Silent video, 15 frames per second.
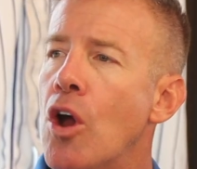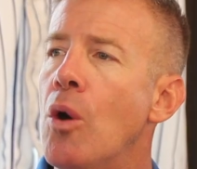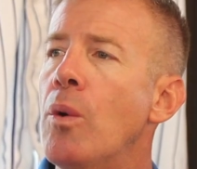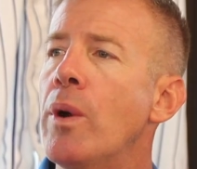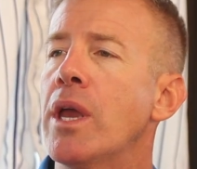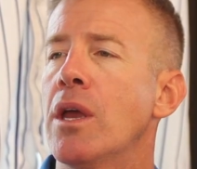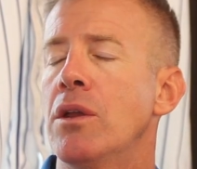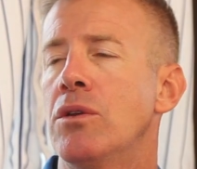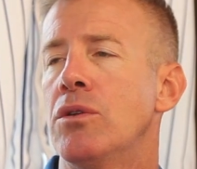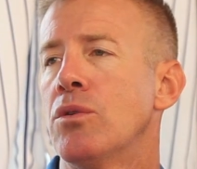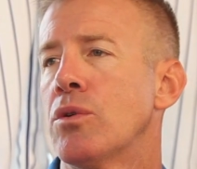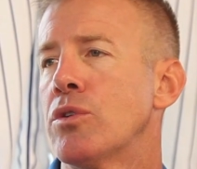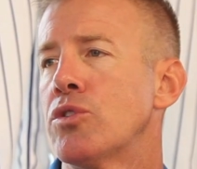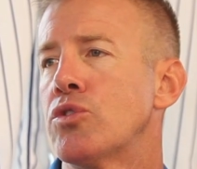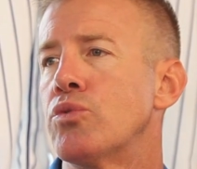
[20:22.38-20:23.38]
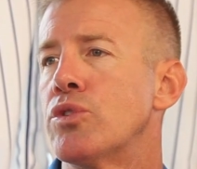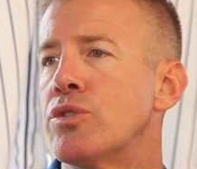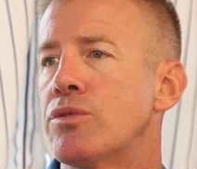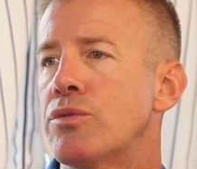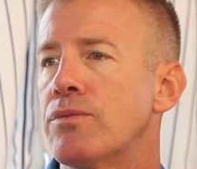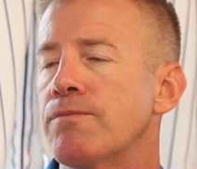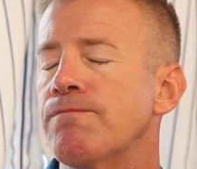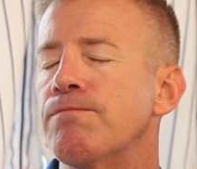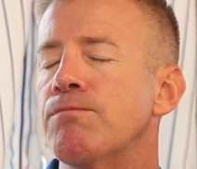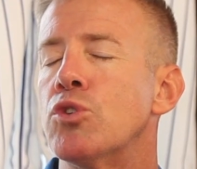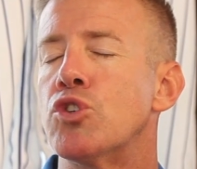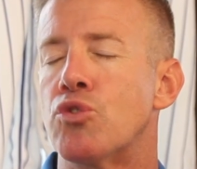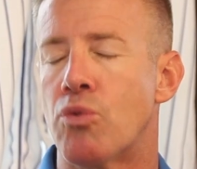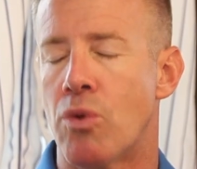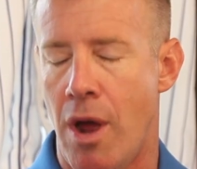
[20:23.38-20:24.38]
Going indoors
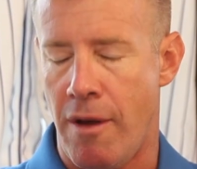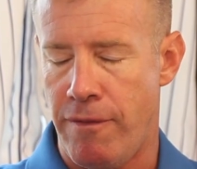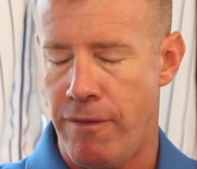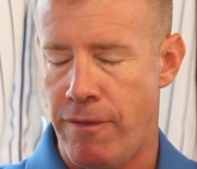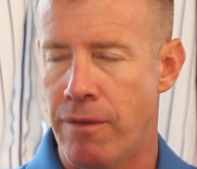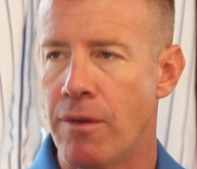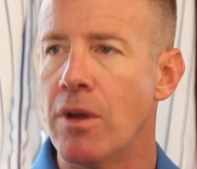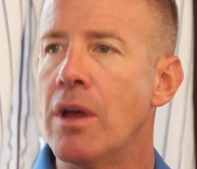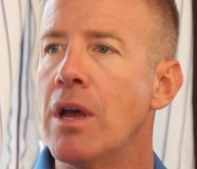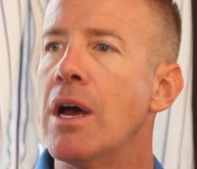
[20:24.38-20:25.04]
was rough.